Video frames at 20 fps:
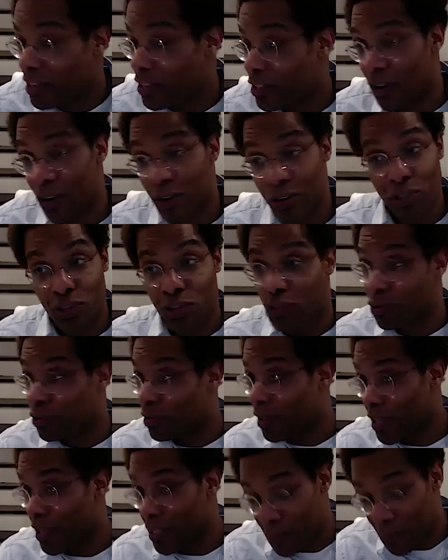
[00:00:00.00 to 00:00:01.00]
our secured
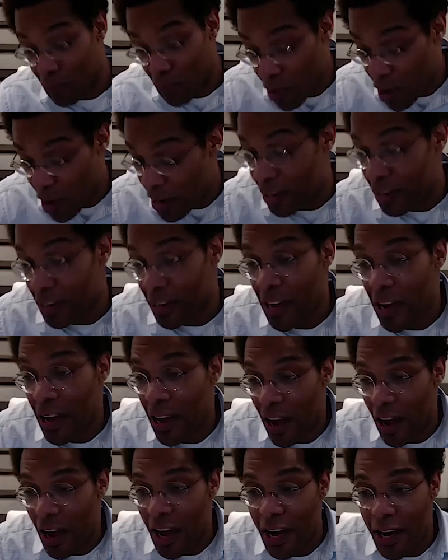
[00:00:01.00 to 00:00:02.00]
lines of credit,
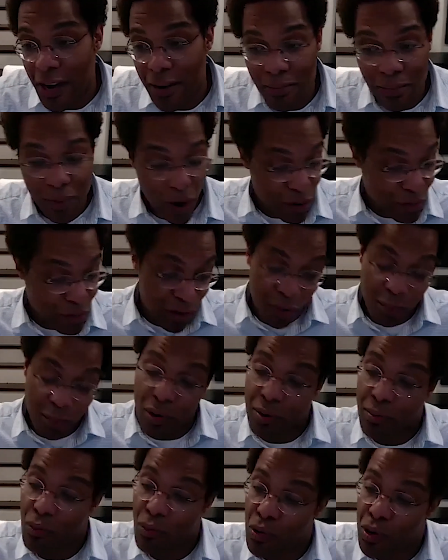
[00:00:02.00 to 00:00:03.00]
our variable
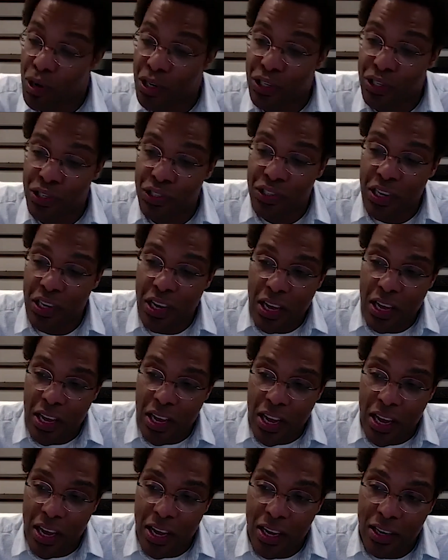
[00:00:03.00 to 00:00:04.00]
rate mortgages.
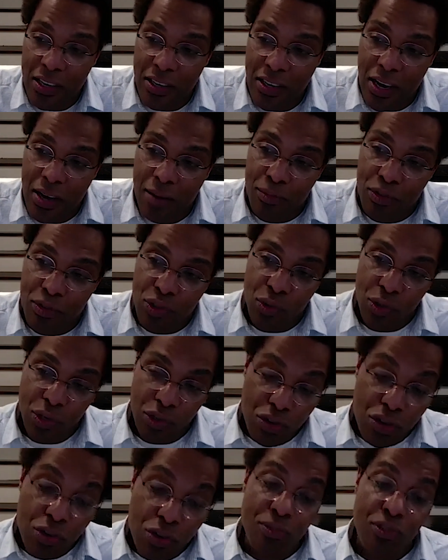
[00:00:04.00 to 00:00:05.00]
And so in
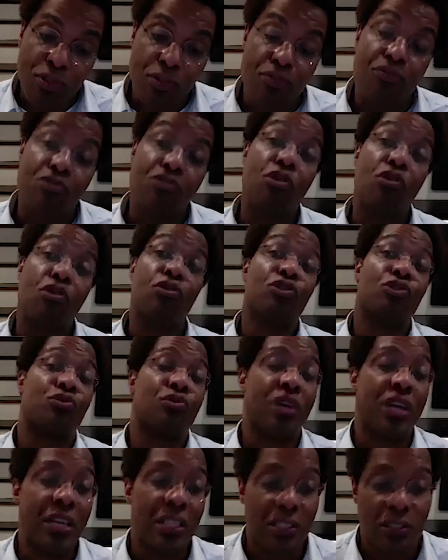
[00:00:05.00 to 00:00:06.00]
terms of those
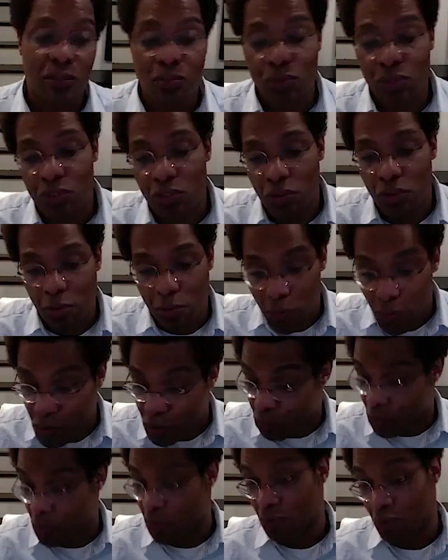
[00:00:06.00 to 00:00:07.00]
rates, which are a bit more
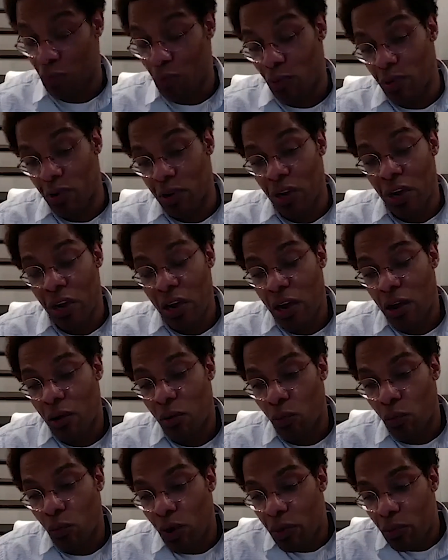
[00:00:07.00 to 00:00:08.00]
straightforward,
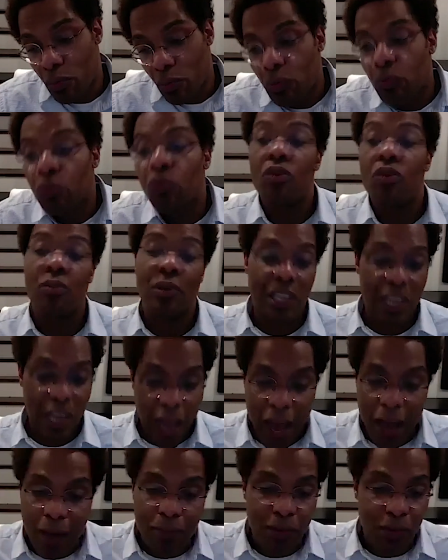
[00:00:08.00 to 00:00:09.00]
what will normally
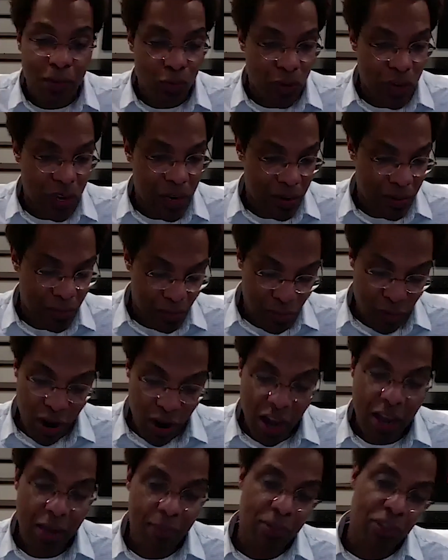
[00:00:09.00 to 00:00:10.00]
happen when
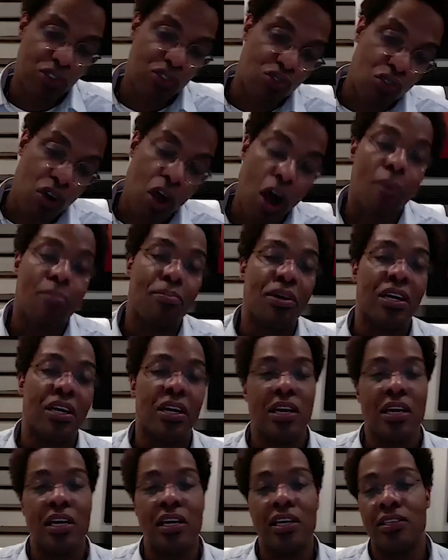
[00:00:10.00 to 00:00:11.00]
prime is
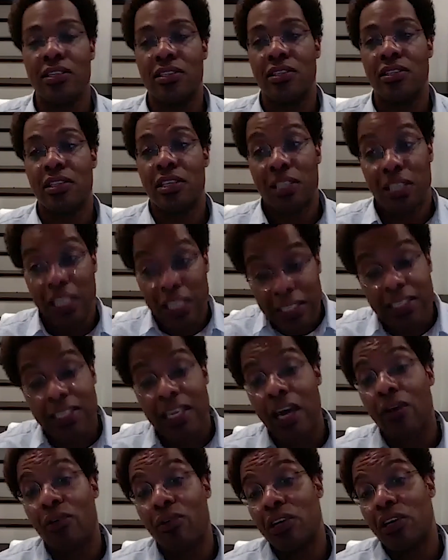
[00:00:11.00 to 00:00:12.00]
dropping is the
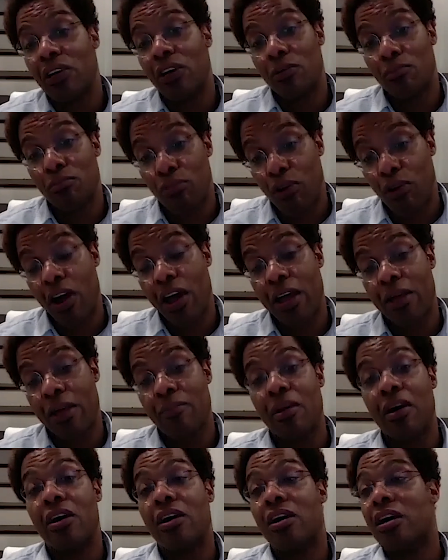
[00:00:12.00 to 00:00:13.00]
discounting on prime
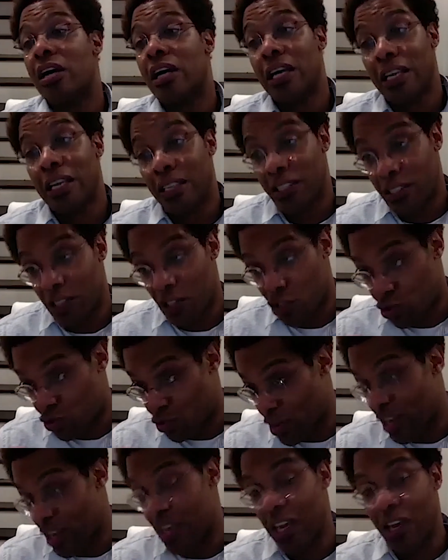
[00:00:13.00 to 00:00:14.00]
is
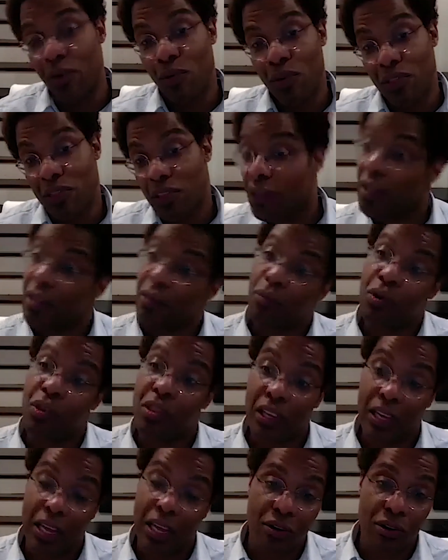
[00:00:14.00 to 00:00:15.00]
shrinking with
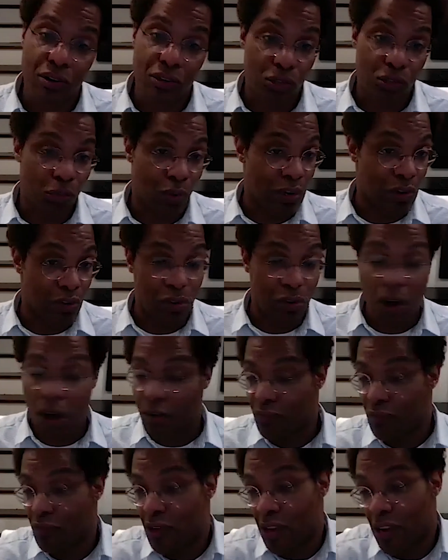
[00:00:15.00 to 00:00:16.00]
the lenders. So when you're
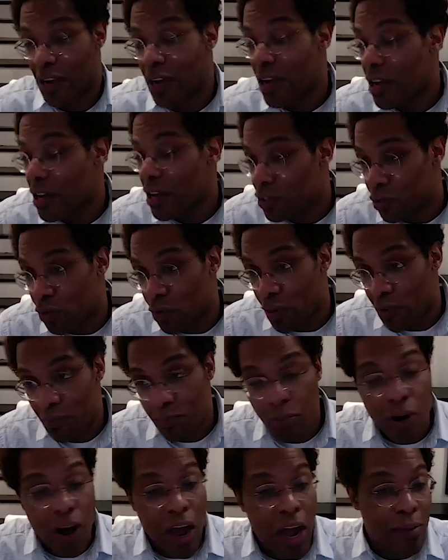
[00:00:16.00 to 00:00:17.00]
offering, so if
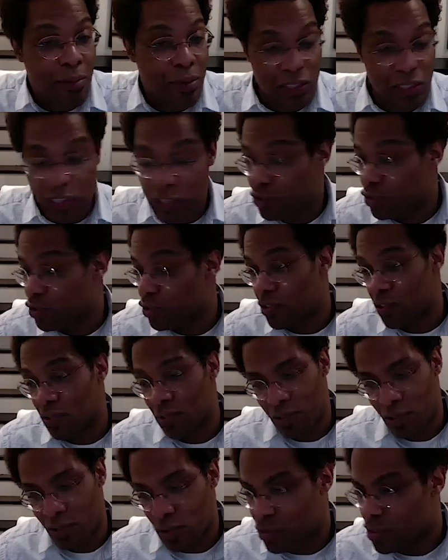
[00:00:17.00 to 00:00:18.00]
prime is, let's
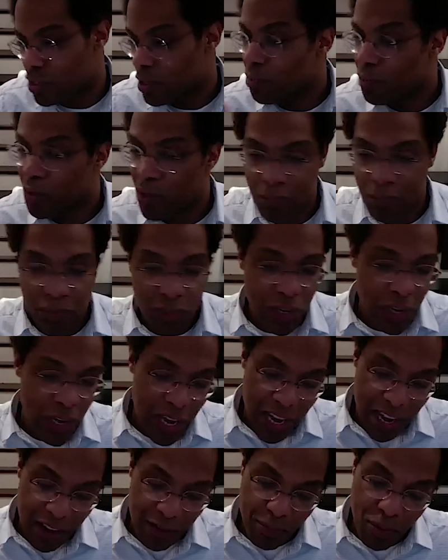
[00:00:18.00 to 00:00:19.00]
just do simple numbers,
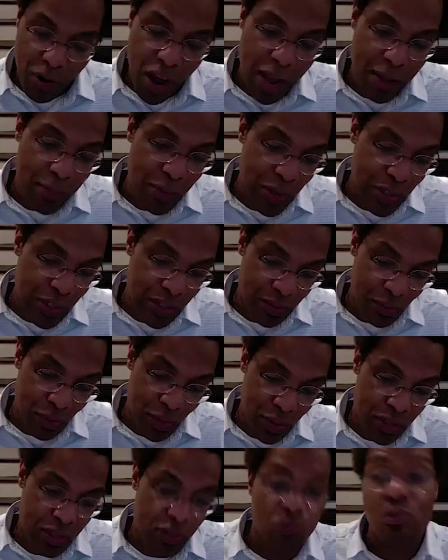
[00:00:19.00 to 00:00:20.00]
if prime was
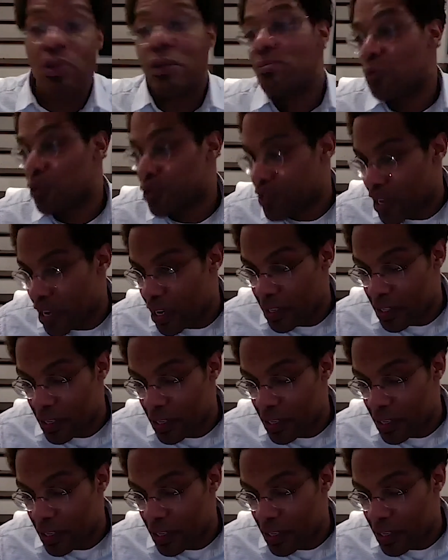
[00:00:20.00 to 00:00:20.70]
3%,